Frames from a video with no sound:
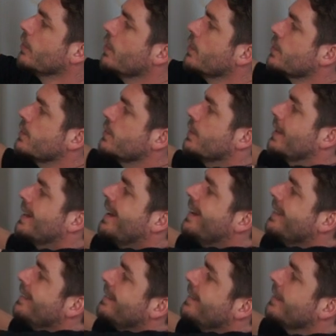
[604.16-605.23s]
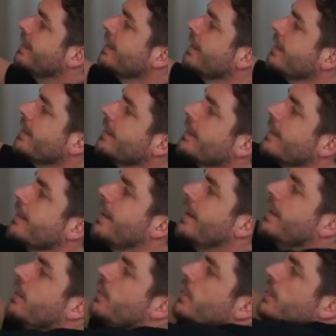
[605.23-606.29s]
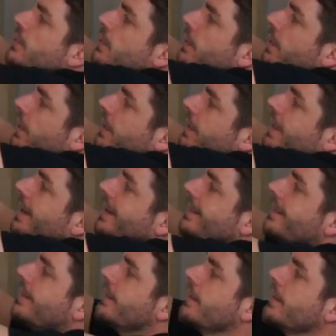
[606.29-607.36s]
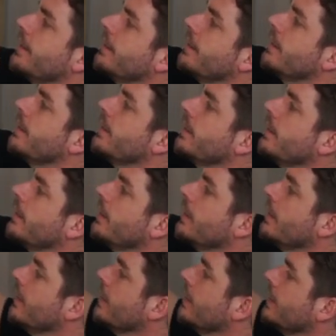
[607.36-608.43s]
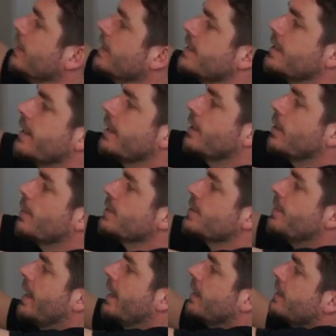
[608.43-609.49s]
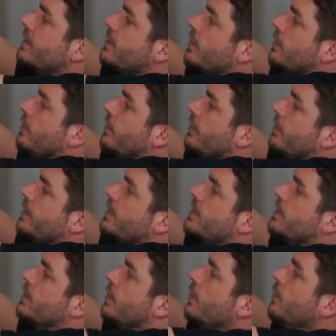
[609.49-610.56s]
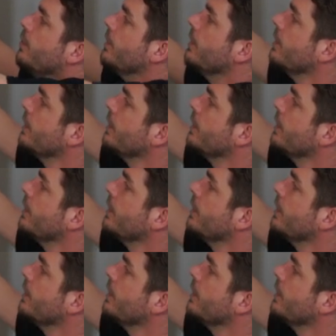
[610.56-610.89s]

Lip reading: goes to the knight. Knight goes to the other knight. This knight comes back, so this is a loop.